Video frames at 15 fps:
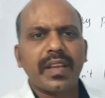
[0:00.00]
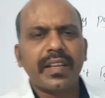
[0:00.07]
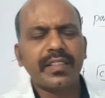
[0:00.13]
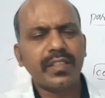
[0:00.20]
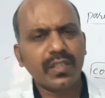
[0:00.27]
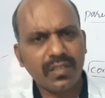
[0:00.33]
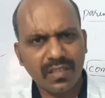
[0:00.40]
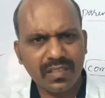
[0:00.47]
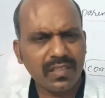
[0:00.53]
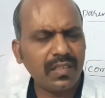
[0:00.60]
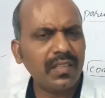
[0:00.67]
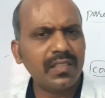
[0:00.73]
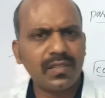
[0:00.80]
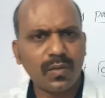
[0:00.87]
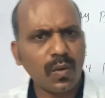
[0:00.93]
Education
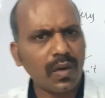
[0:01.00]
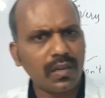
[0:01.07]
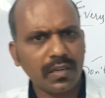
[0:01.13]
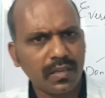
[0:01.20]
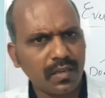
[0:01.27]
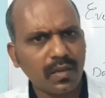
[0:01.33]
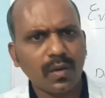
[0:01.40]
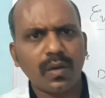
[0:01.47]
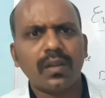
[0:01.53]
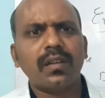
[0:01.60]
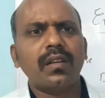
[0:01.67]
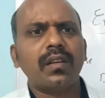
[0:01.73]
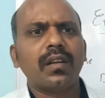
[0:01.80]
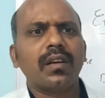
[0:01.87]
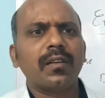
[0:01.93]
is not at
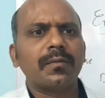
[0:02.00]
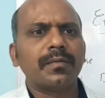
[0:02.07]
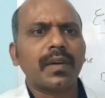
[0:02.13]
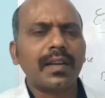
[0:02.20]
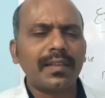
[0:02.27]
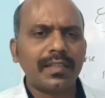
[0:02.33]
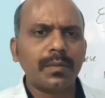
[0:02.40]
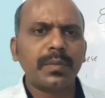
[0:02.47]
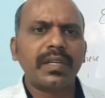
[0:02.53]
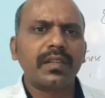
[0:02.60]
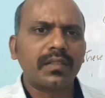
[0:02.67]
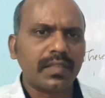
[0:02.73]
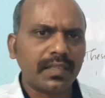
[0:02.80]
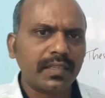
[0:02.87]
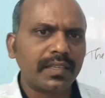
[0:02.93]
all
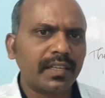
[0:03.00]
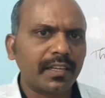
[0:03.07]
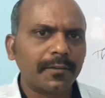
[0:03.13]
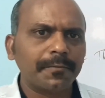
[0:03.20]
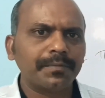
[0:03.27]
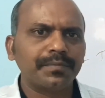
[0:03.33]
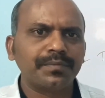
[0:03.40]
ultimate thing here.